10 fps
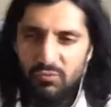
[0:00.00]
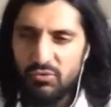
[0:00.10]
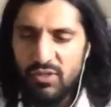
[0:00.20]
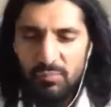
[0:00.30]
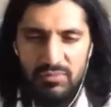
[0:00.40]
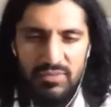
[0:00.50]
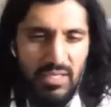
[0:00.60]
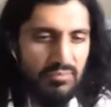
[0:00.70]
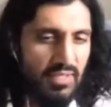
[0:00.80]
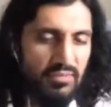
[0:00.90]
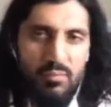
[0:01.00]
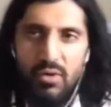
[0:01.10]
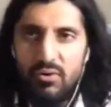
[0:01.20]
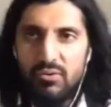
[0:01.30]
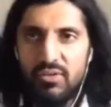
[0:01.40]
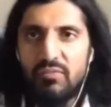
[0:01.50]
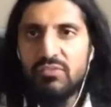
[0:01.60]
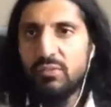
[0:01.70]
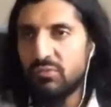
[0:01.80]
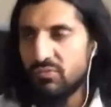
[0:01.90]
first couple of times they had some errors,
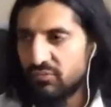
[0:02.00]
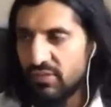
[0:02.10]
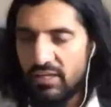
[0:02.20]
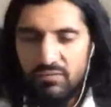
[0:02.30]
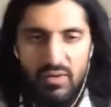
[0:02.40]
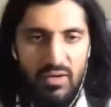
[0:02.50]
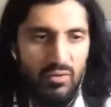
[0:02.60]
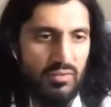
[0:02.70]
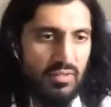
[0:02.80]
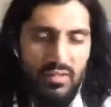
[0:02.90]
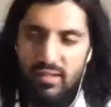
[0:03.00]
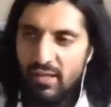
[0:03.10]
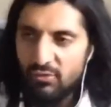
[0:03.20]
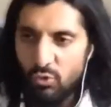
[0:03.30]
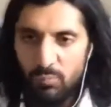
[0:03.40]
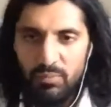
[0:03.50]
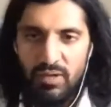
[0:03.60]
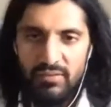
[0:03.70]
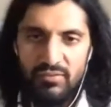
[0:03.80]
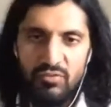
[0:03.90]
obviously, with the stack file and the whole
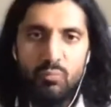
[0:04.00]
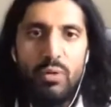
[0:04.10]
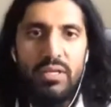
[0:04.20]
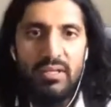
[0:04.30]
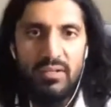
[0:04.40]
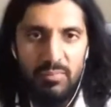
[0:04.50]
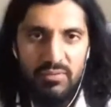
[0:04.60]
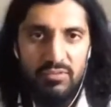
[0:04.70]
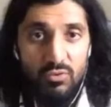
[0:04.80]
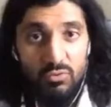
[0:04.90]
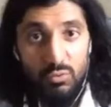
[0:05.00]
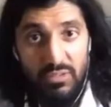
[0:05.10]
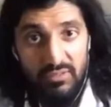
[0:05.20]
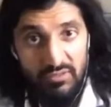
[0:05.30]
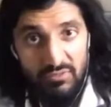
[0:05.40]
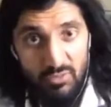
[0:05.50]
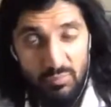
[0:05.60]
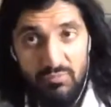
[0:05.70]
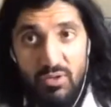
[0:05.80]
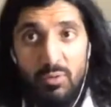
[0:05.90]
process of waking up Okteto, doing it in their
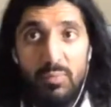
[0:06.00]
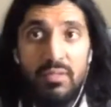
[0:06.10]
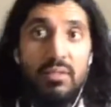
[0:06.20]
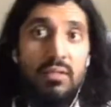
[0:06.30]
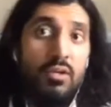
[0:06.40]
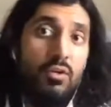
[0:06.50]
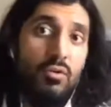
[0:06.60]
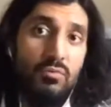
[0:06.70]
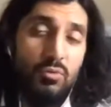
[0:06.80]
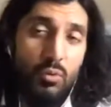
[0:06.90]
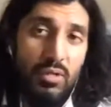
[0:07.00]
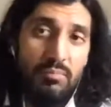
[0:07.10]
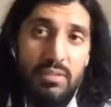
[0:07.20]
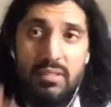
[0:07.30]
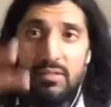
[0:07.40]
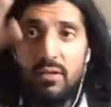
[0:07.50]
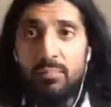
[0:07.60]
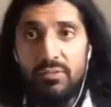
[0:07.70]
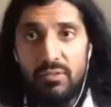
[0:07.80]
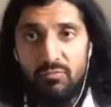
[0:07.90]
development environment, loading up to GitHub,
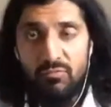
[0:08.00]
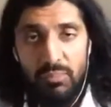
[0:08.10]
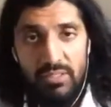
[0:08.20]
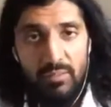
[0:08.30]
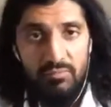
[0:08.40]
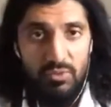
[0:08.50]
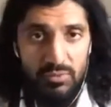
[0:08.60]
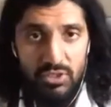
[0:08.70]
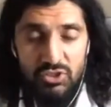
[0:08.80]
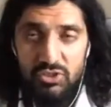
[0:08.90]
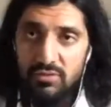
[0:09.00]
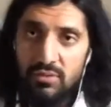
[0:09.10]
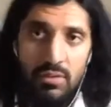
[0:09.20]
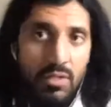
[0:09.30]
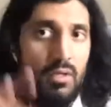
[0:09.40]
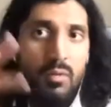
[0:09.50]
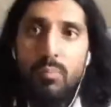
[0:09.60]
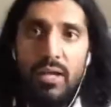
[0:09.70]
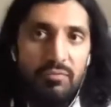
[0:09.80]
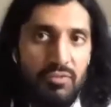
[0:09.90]
and then from GitHub to the production.
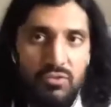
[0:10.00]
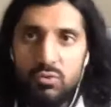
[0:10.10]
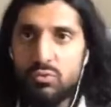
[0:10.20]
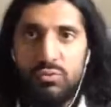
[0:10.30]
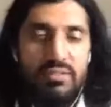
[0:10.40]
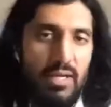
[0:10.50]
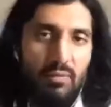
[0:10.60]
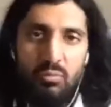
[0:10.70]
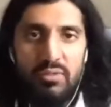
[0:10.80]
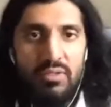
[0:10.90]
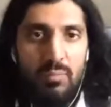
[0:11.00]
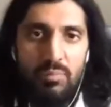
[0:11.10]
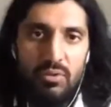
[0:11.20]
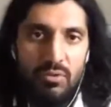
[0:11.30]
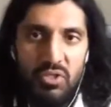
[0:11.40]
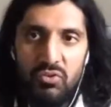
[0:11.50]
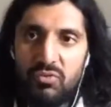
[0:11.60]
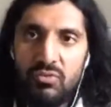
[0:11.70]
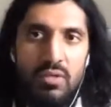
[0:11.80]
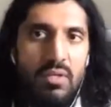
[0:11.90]
But after 2 or 3 times, we did a couple
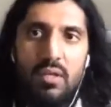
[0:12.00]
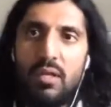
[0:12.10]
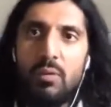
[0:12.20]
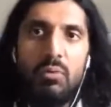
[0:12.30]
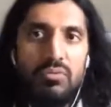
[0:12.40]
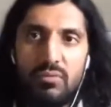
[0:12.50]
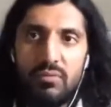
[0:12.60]
iterations. It was